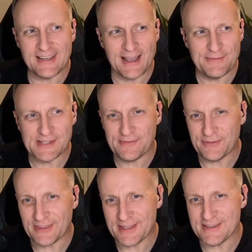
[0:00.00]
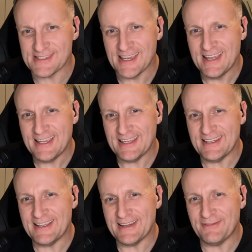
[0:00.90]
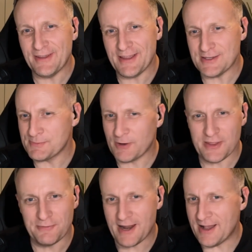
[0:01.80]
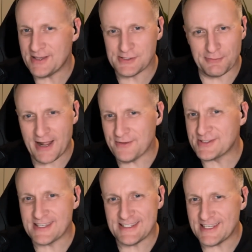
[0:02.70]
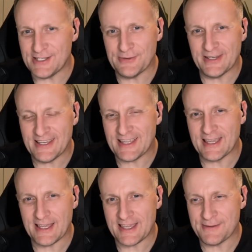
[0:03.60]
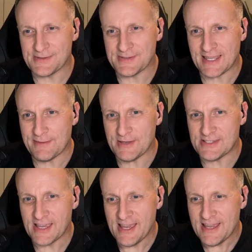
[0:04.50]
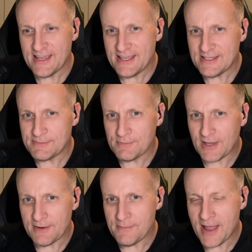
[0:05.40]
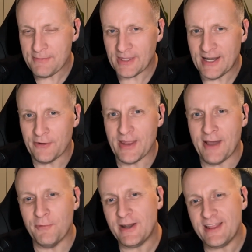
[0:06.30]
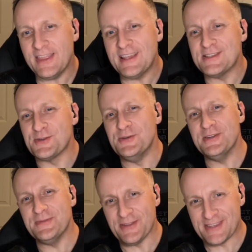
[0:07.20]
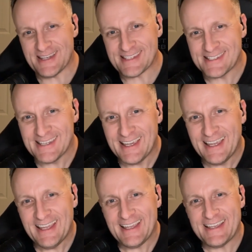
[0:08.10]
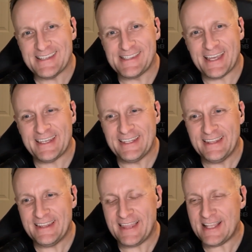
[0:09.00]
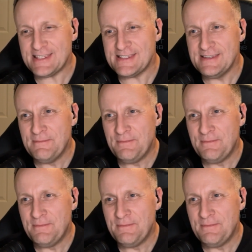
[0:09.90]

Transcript: comes up with as part of the round, as the rounds continue and he comes up to him, he's kind of mapping it out. And what I think is cool about this is that that's